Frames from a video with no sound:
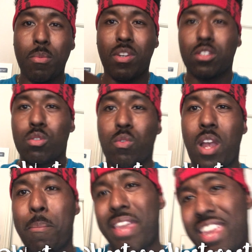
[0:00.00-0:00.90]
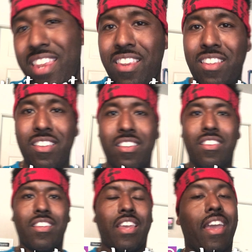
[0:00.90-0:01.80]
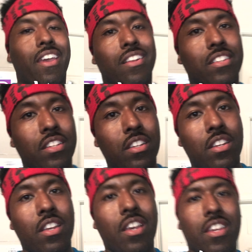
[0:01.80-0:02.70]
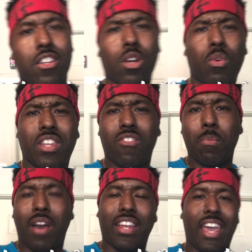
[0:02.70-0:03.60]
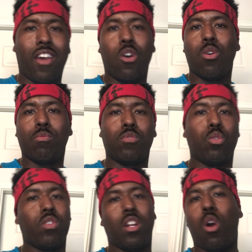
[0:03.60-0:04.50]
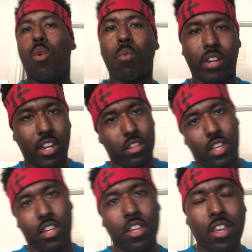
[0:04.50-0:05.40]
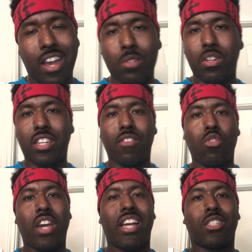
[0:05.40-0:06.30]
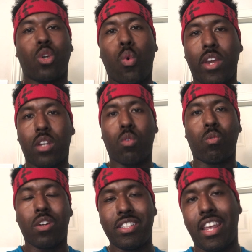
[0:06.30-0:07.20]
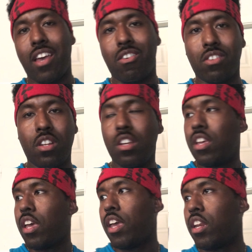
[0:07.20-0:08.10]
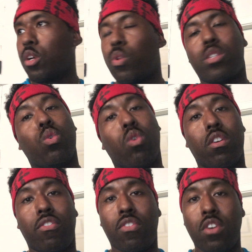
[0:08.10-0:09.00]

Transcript: West Coast Rob Man. And, you know, with everybody at home doing their home workout thing, I just want to give you guys a quick rundown and a quick tour of